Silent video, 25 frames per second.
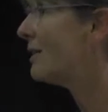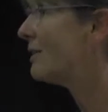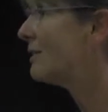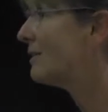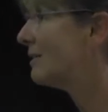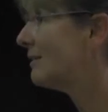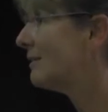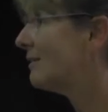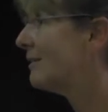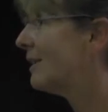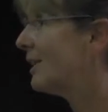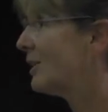
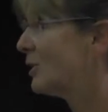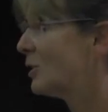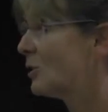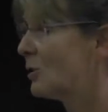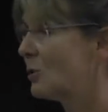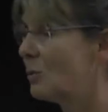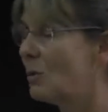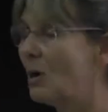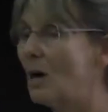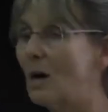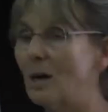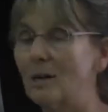It's too hard.
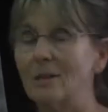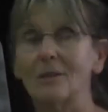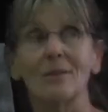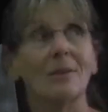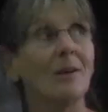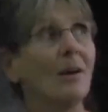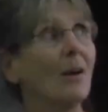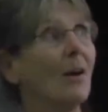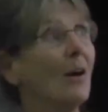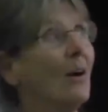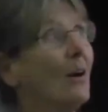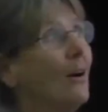
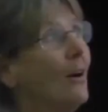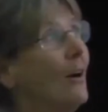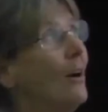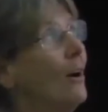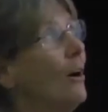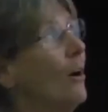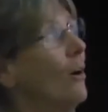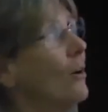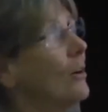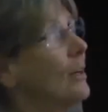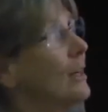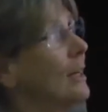
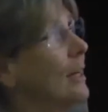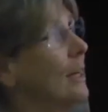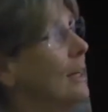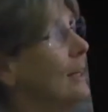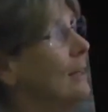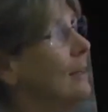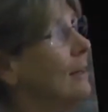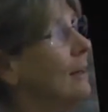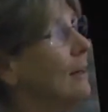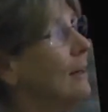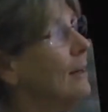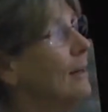Okay,
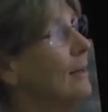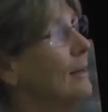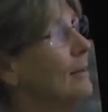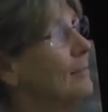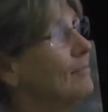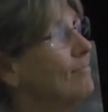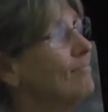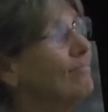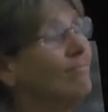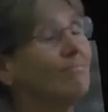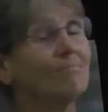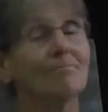
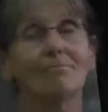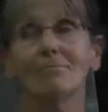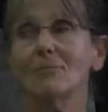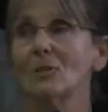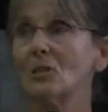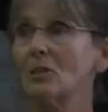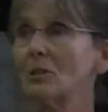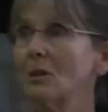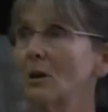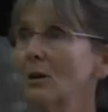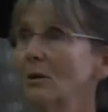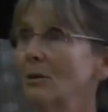
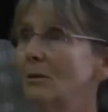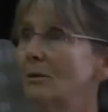so,